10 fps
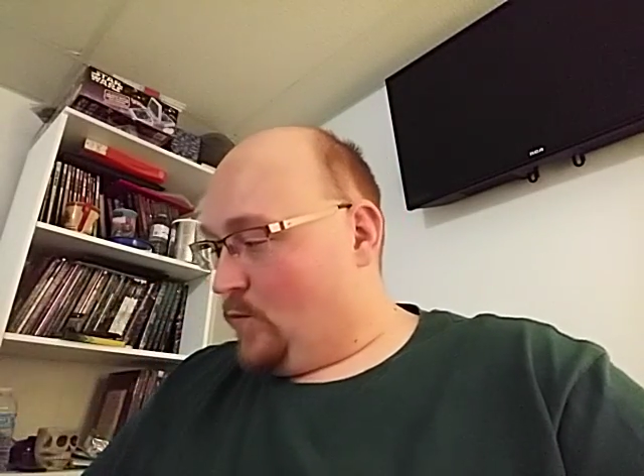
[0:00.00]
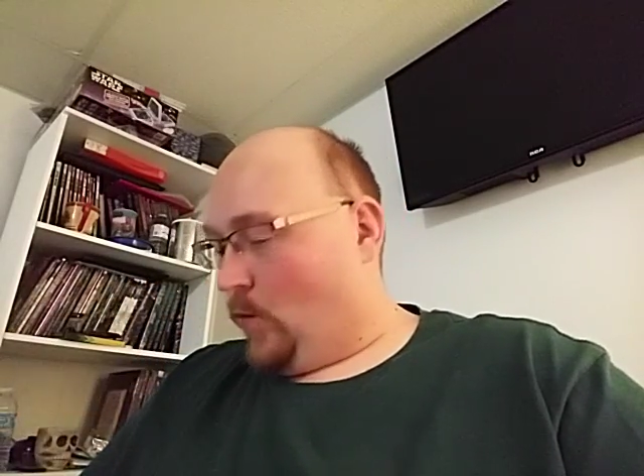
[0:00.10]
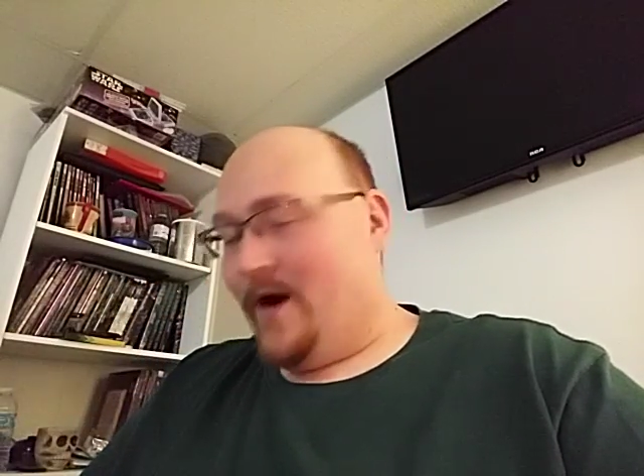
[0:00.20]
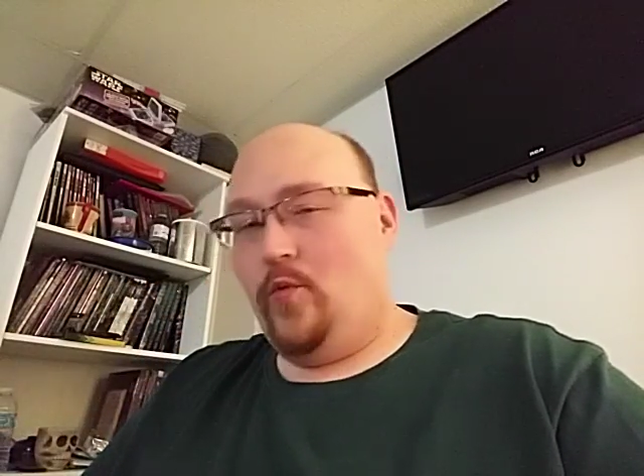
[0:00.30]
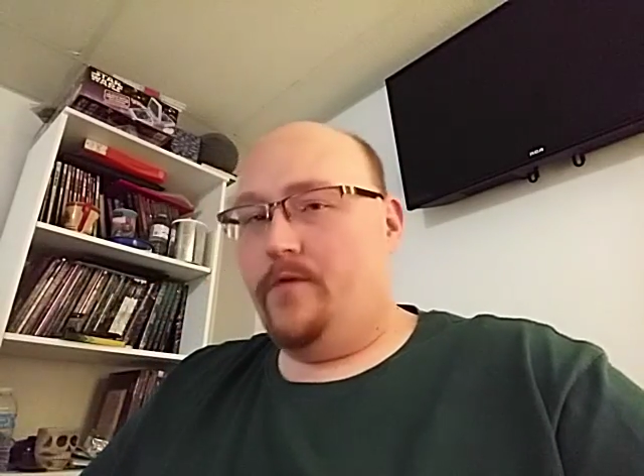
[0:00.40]

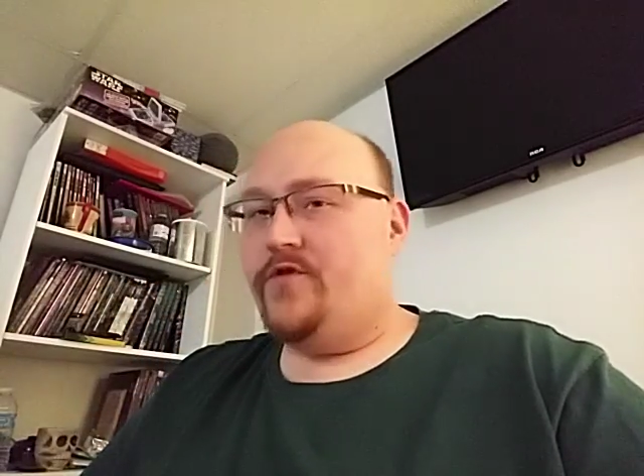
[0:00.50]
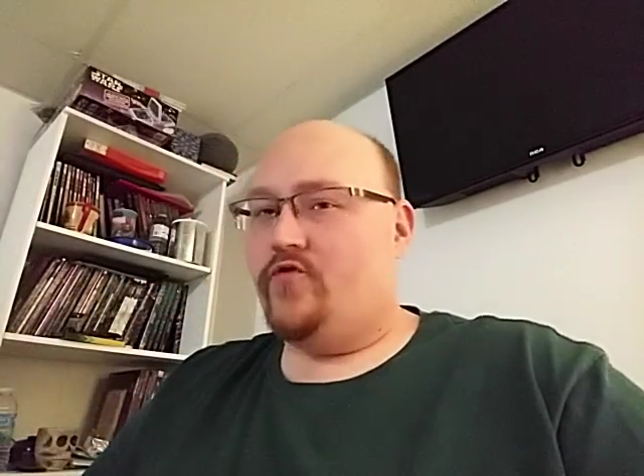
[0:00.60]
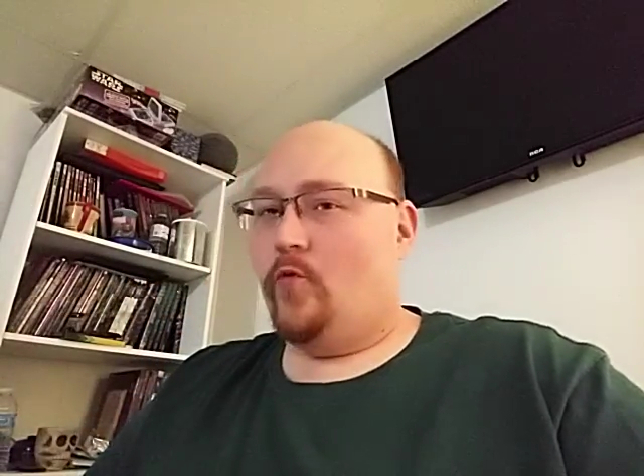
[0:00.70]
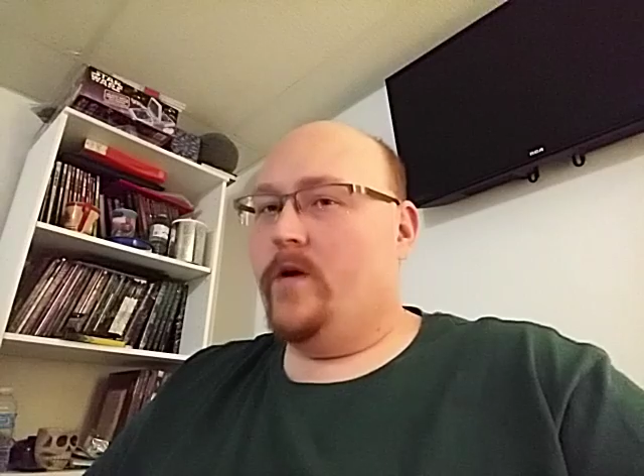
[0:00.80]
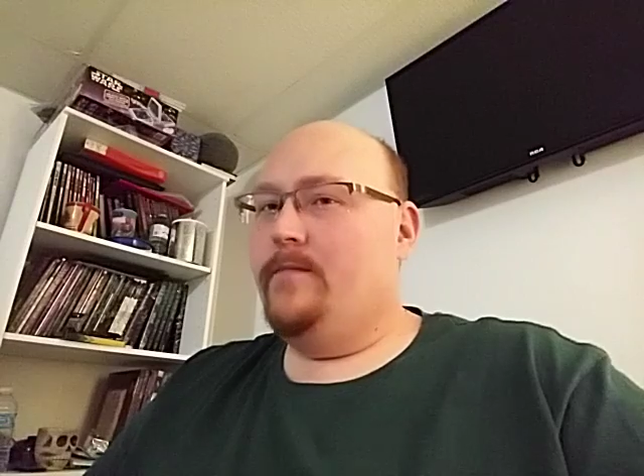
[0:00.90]
White Wolf
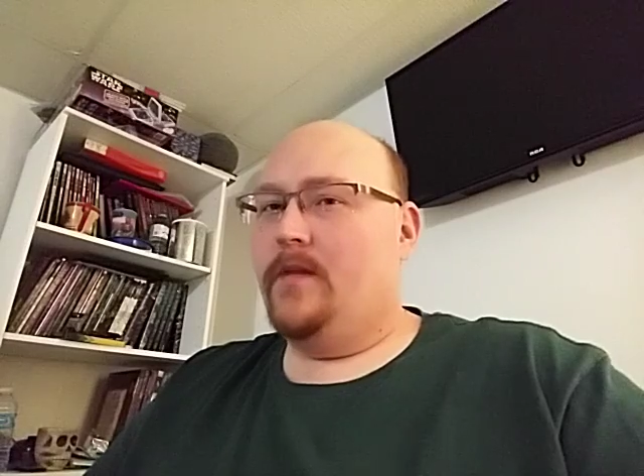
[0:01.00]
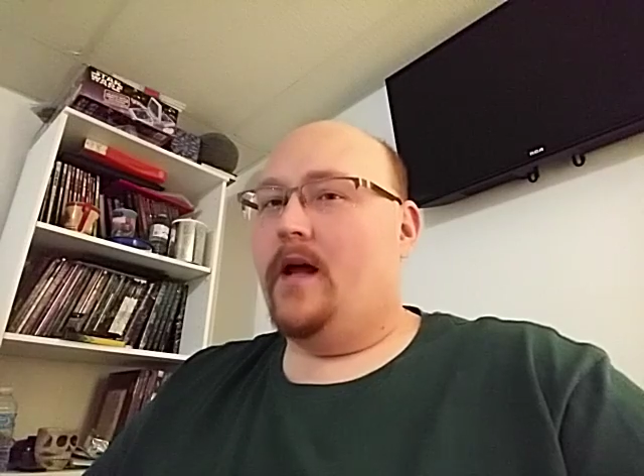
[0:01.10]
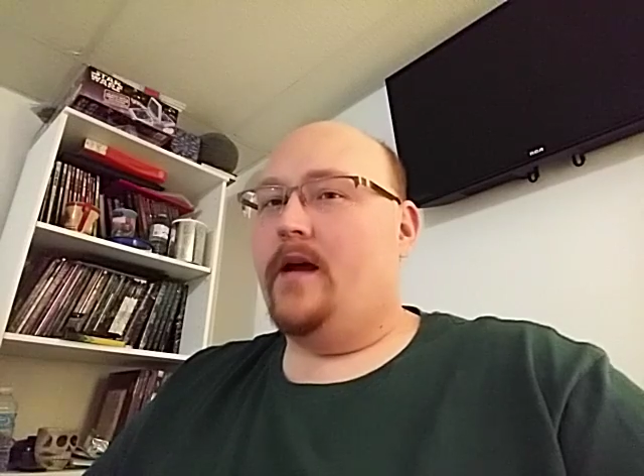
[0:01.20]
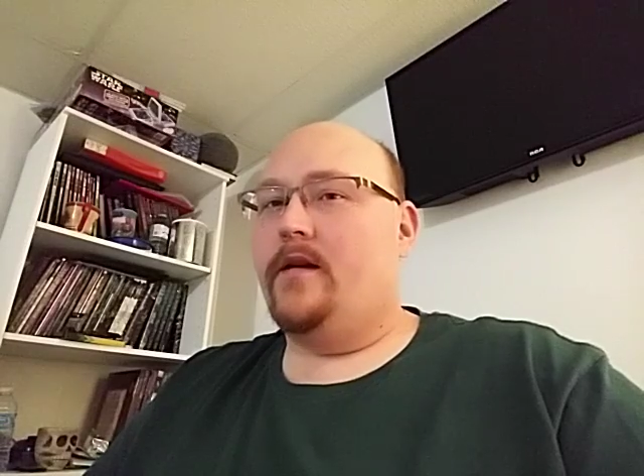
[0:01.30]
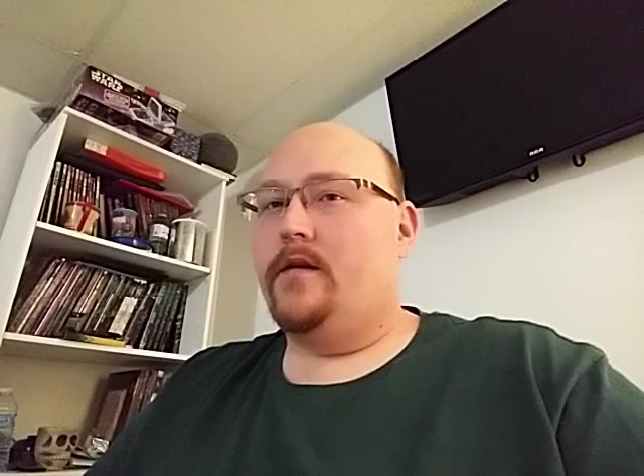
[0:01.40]

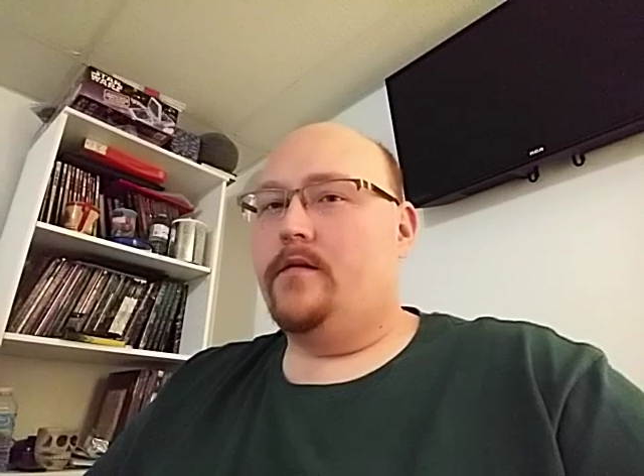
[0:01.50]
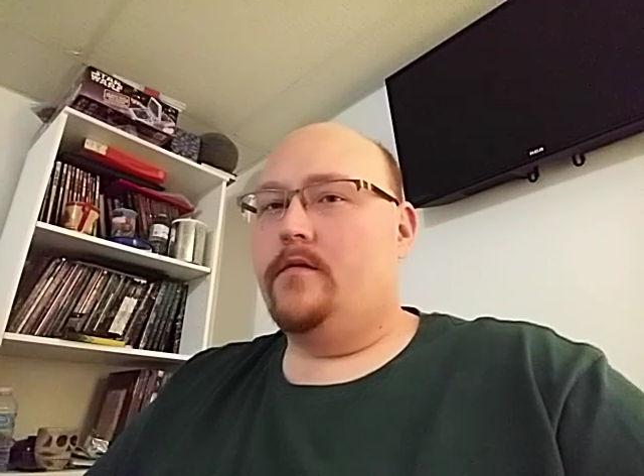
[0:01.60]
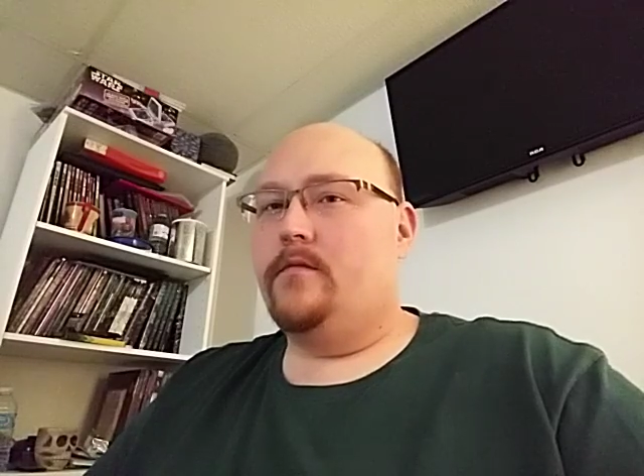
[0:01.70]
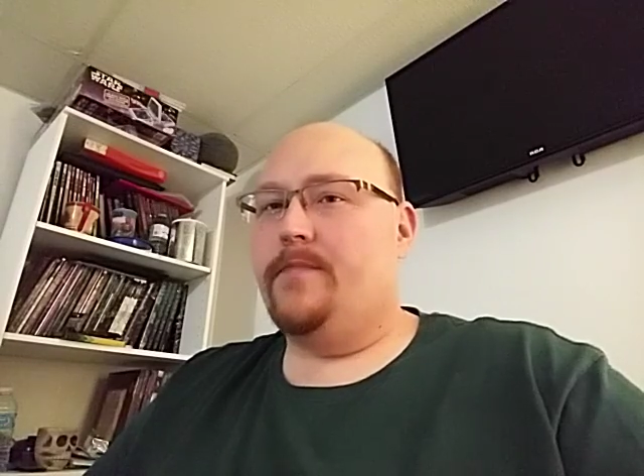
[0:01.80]
streamlined it